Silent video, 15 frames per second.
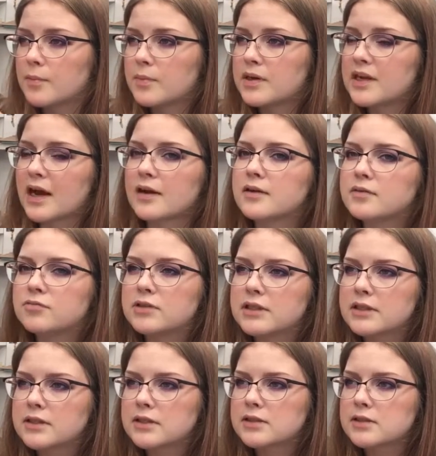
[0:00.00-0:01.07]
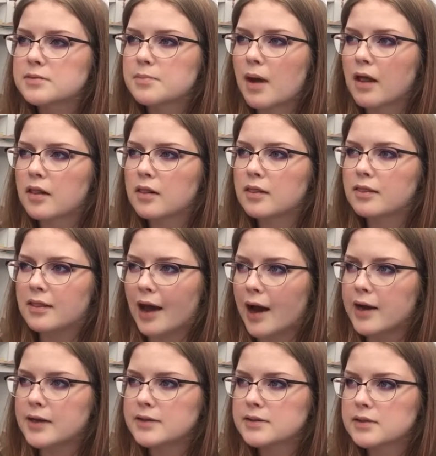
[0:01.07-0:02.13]
But yeah, it really does smell
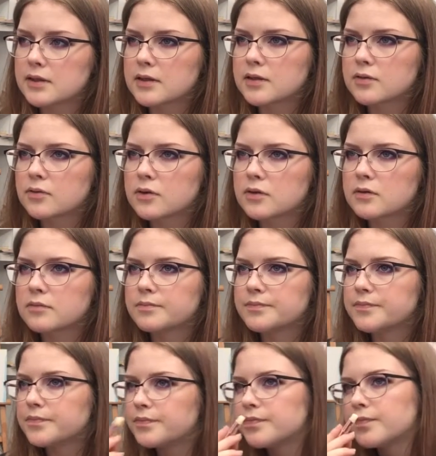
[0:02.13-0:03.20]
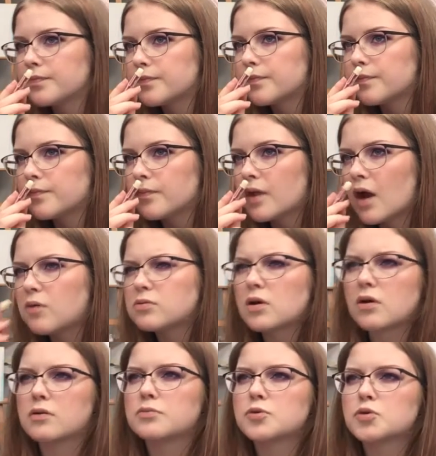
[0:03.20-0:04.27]
nice. Like I would
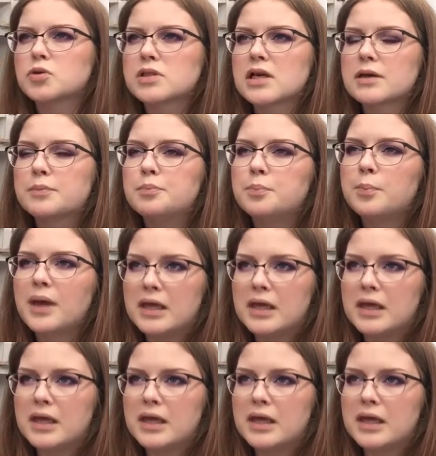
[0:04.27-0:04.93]
almost like